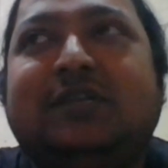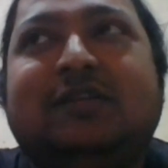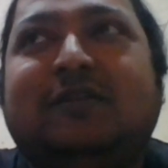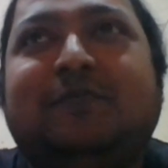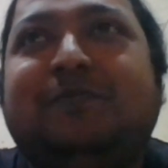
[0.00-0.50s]

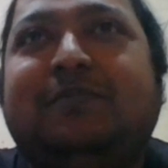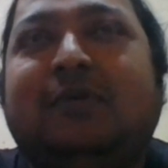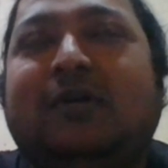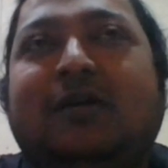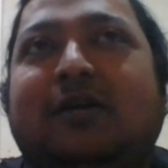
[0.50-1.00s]
did
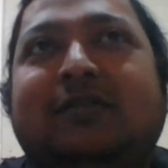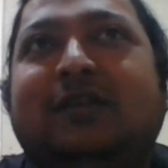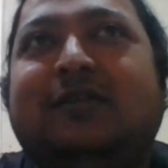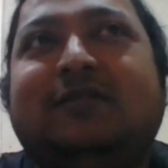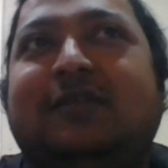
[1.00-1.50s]

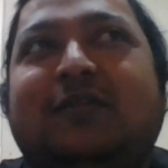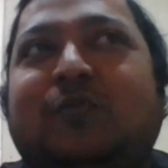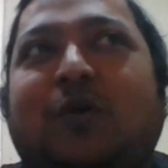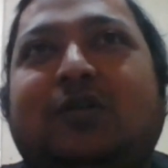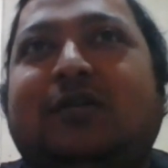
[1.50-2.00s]

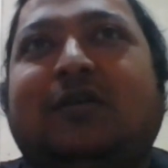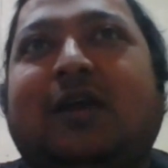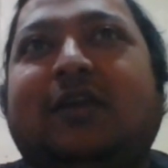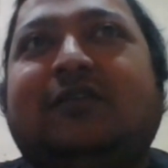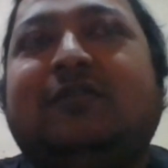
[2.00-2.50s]
what
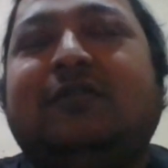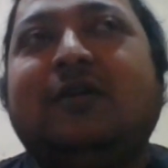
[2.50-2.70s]
I